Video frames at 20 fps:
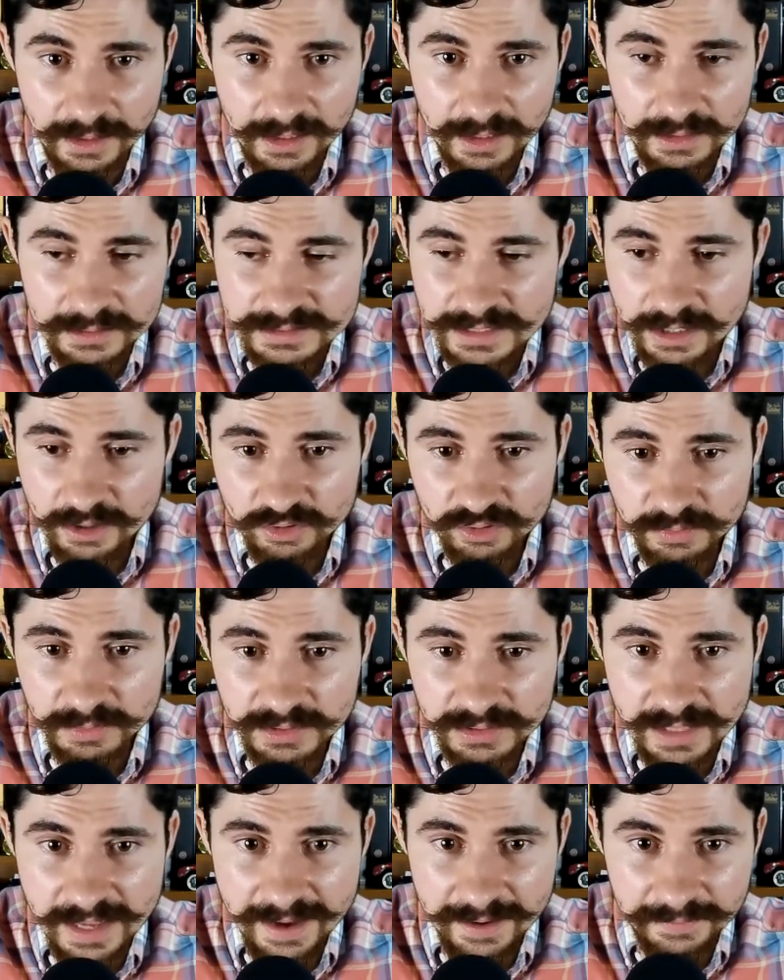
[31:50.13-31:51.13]
It's not going to be
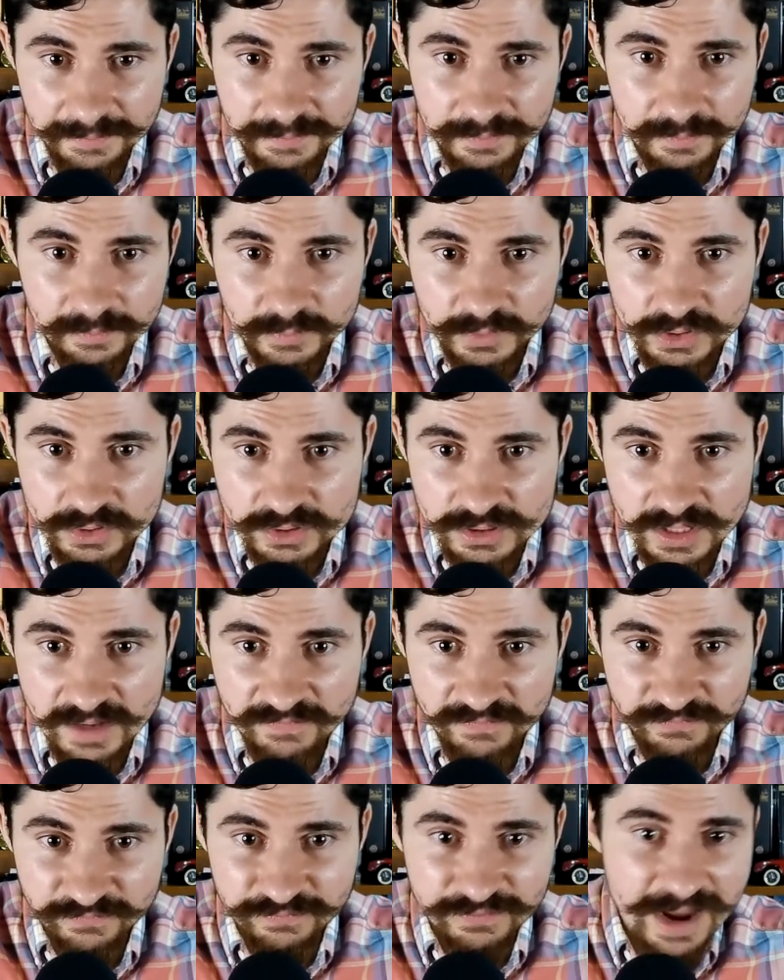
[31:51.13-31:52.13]
them because they're
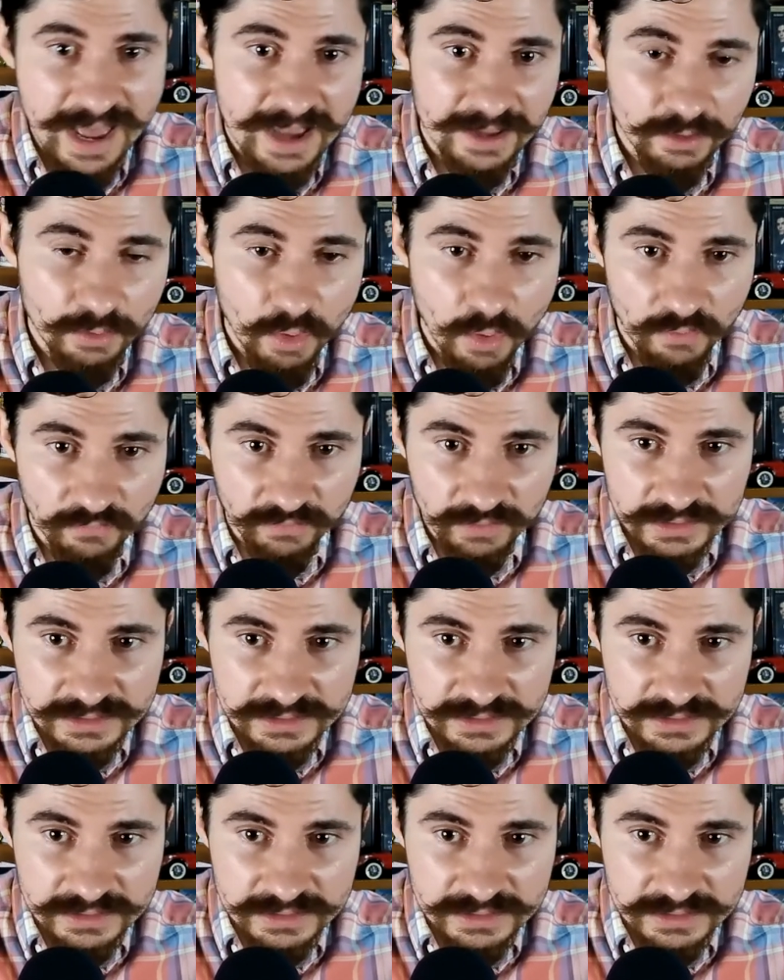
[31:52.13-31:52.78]
flying over.